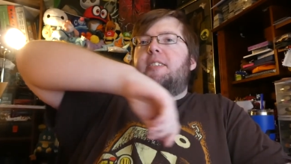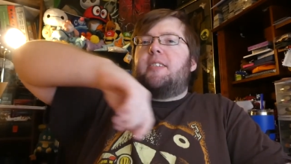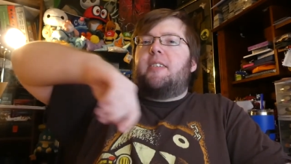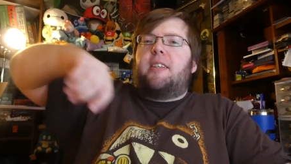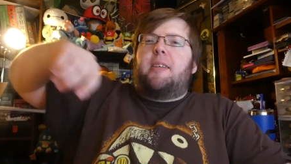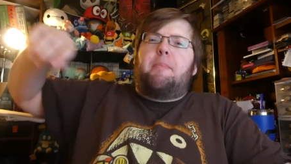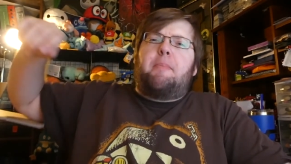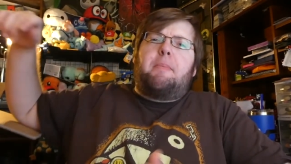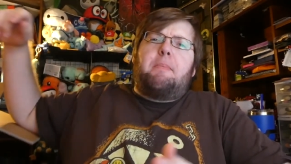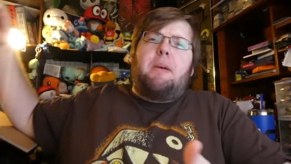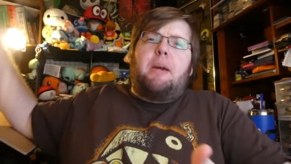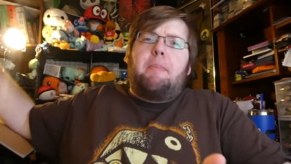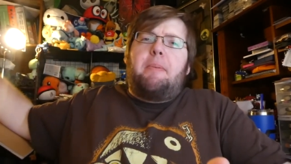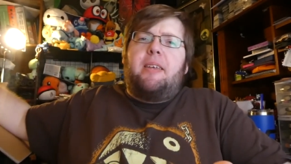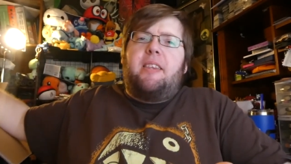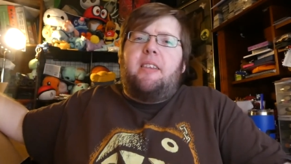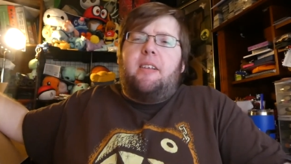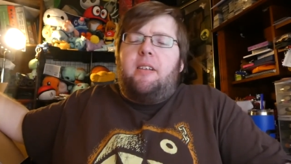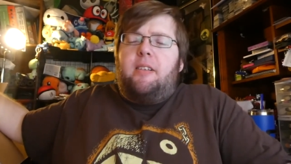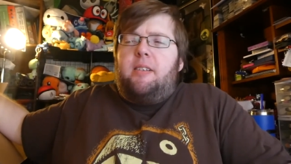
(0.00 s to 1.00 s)
So they,
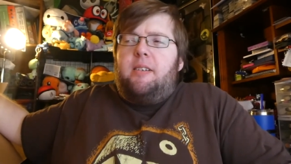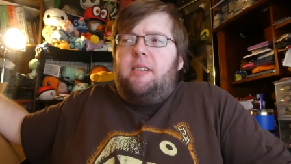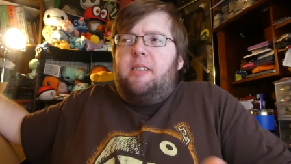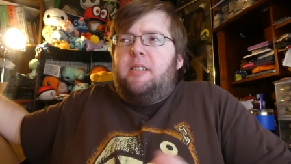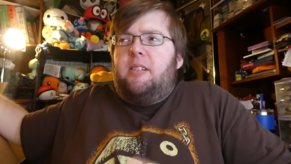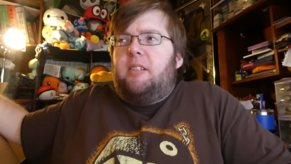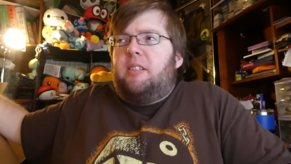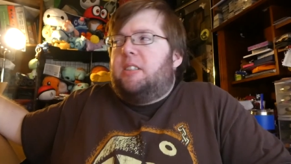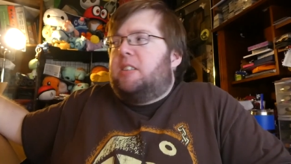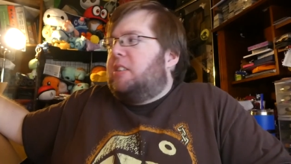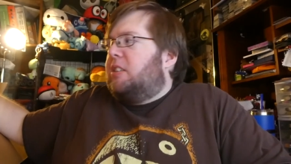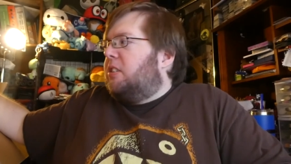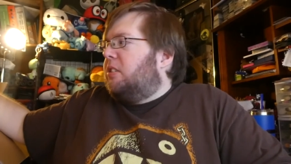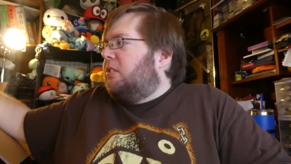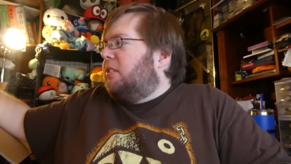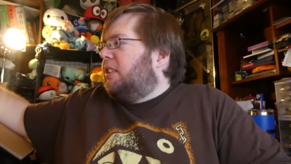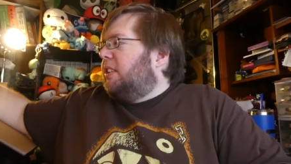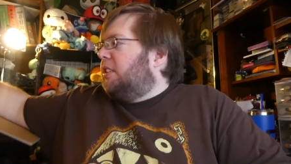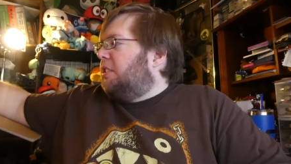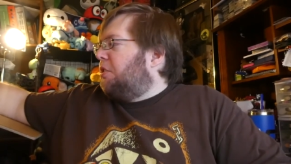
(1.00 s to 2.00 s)
maybe they'll, they'll
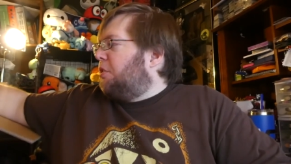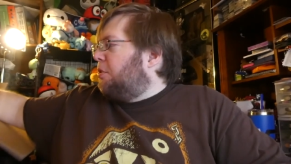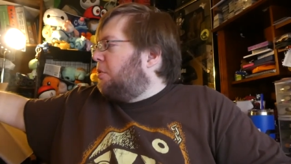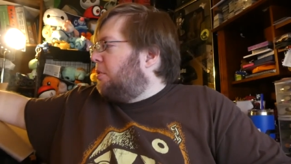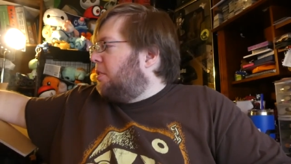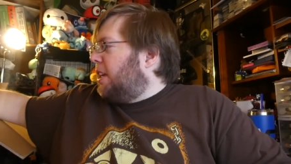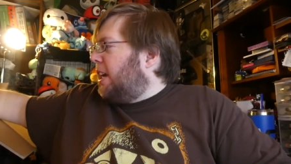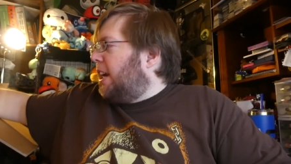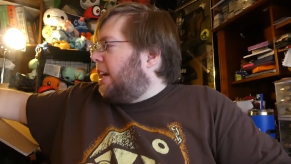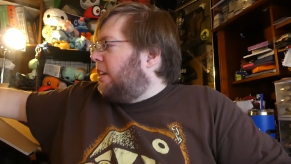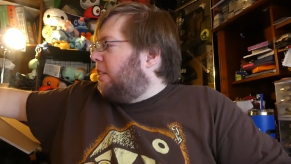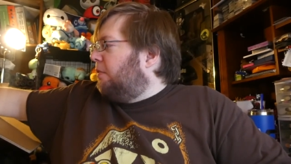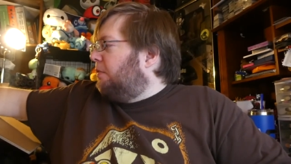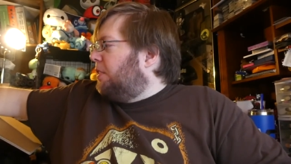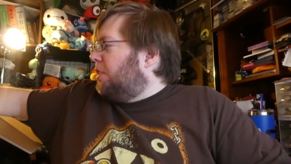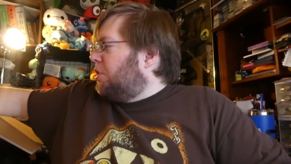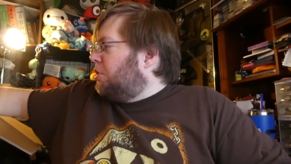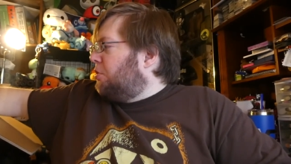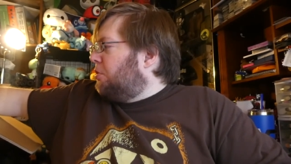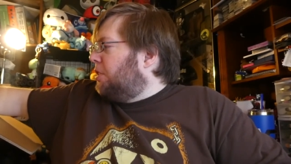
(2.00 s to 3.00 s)
include it through that
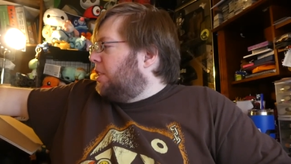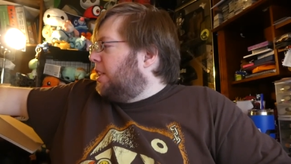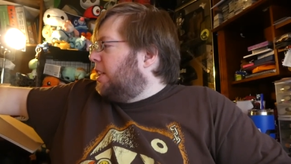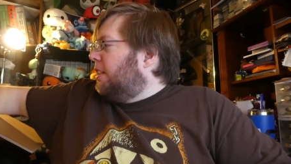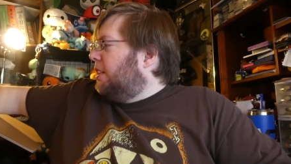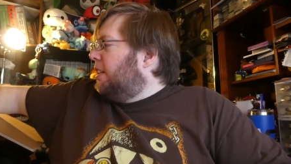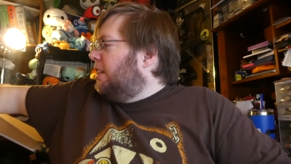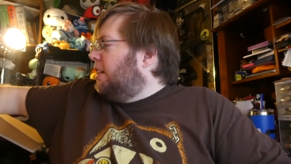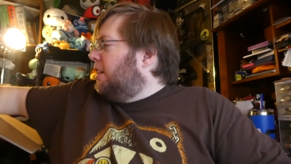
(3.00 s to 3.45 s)
eventually.